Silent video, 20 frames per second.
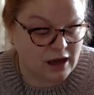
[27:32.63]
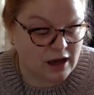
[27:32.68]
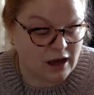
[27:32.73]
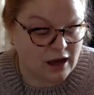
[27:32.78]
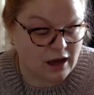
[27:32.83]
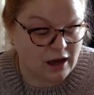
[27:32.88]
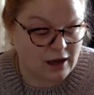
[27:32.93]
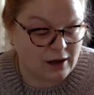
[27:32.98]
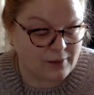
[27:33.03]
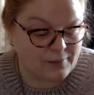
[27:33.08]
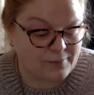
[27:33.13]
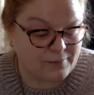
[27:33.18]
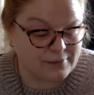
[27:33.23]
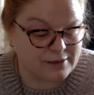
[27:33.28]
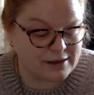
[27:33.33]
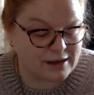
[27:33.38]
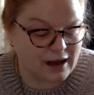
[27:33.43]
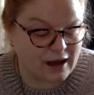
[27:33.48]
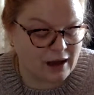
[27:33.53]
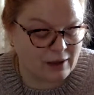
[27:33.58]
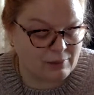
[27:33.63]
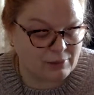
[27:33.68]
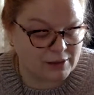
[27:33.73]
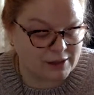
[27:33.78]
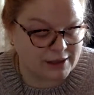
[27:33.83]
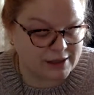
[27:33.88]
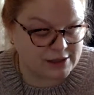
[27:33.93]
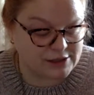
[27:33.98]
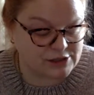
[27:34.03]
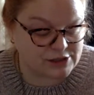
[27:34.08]

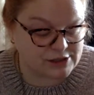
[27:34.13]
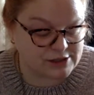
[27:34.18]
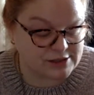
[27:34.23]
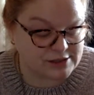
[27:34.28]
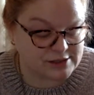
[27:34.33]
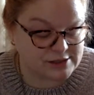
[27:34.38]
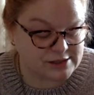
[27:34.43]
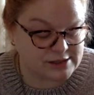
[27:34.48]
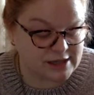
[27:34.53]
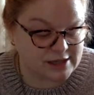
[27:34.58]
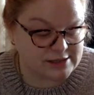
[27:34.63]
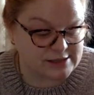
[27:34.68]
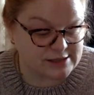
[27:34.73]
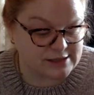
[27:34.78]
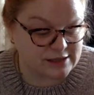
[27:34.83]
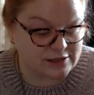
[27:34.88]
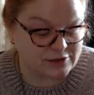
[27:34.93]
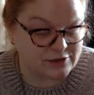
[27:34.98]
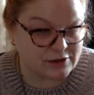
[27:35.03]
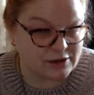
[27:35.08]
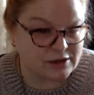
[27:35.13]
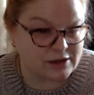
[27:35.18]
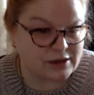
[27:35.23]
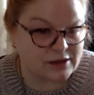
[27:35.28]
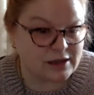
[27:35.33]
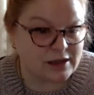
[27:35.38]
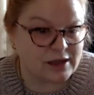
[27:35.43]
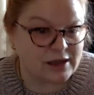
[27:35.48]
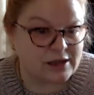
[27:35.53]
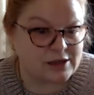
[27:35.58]
Obligations, etc.
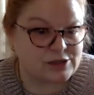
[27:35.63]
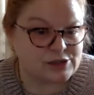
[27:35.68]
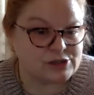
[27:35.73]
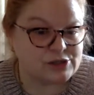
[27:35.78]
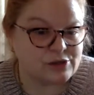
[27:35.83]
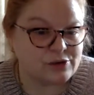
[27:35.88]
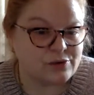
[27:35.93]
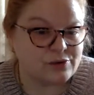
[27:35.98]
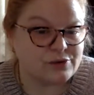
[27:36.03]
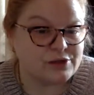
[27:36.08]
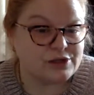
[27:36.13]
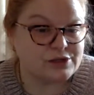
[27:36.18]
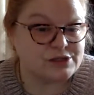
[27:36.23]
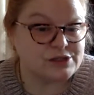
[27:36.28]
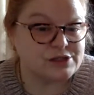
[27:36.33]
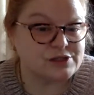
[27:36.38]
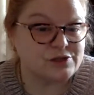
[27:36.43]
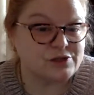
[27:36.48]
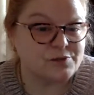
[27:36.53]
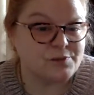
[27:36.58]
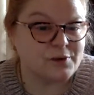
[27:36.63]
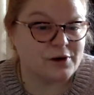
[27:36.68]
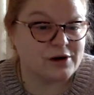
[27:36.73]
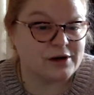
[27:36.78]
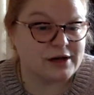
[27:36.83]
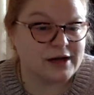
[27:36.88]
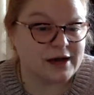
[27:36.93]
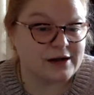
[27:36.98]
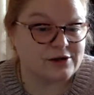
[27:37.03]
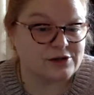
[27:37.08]
So there is
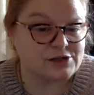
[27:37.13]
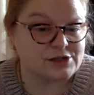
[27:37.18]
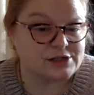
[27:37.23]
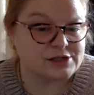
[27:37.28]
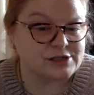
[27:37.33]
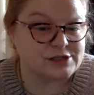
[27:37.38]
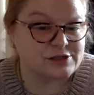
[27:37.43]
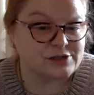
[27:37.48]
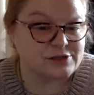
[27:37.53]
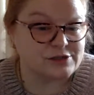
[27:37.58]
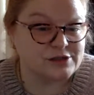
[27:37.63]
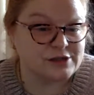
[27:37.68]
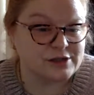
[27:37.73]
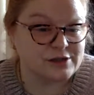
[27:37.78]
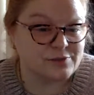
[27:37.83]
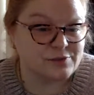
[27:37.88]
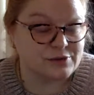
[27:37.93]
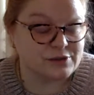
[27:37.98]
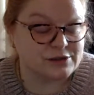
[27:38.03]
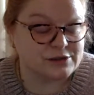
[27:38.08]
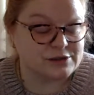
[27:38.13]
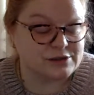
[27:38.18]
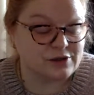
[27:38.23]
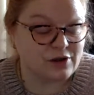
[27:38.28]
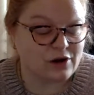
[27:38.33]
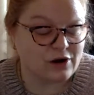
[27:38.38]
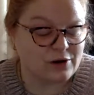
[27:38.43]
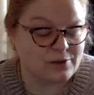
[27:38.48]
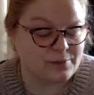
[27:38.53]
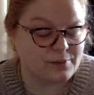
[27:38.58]
third-party energy associated with this
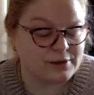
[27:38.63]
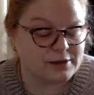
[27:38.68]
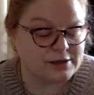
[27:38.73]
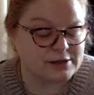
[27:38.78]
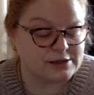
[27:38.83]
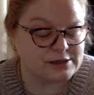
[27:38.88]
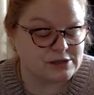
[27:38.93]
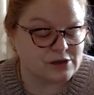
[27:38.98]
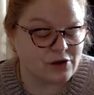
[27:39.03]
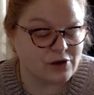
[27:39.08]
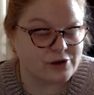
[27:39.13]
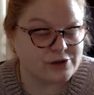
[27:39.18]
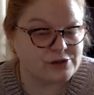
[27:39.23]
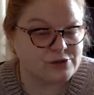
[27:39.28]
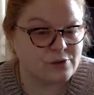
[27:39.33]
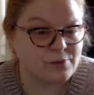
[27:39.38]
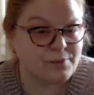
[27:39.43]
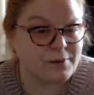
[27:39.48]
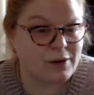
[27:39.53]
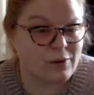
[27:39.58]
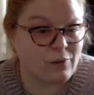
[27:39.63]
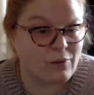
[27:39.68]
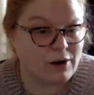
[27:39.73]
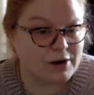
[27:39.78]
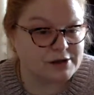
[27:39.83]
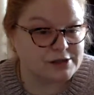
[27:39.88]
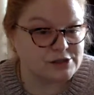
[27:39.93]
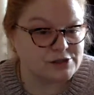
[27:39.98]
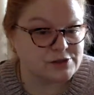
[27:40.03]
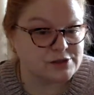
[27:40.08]
card, but it is also about
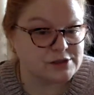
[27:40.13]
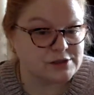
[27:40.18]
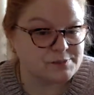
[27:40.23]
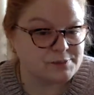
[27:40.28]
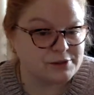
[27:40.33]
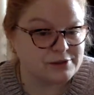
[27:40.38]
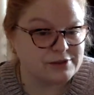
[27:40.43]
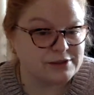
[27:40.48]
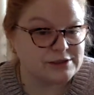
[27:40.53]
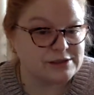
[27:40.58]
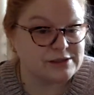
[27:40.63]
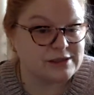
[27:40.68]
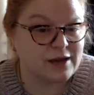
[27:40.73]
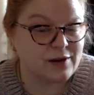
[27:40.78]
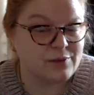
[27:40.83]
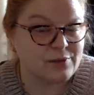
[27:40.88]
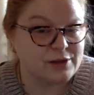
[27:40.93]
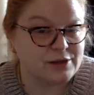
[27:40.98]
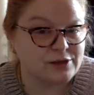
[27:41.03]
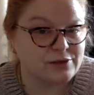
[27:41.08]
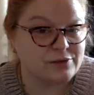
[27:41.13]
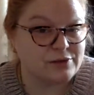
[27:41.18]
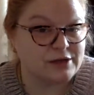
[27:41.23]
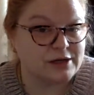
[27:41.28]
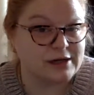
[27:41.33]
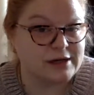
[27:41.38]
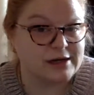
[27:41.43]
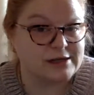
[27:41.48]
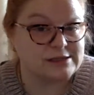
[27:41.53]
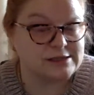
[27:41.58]
wanting to experience that
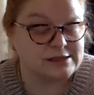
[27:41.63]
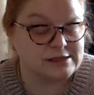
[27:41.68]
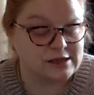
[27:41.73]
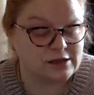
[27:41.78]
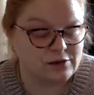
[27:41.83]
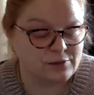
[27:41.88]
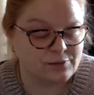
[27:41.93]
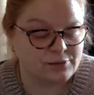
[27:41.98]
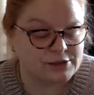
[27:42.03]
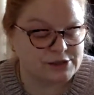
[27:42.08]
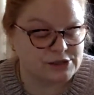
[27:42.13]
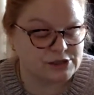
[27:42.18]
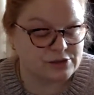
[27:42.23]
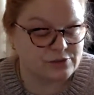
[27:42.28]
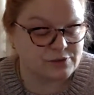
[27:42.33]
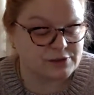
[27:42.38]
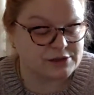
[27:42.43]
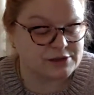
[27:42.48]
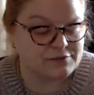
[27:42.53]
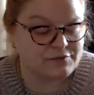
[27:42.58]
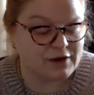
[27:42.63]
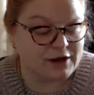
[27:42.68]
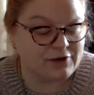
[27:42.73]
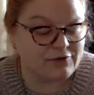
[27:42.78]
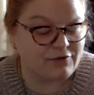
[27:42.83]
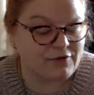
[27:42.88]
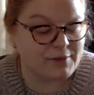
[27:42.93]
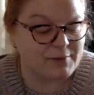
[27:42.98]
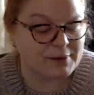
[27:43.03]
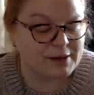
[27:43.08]
reunion and celebration with divine
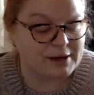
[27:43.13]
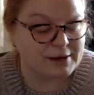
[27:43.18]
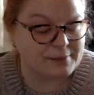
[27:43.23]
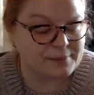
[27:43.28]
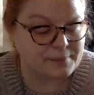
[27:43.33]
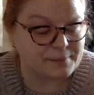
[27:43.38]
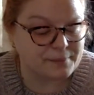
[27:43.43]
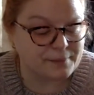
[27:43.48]
feminine.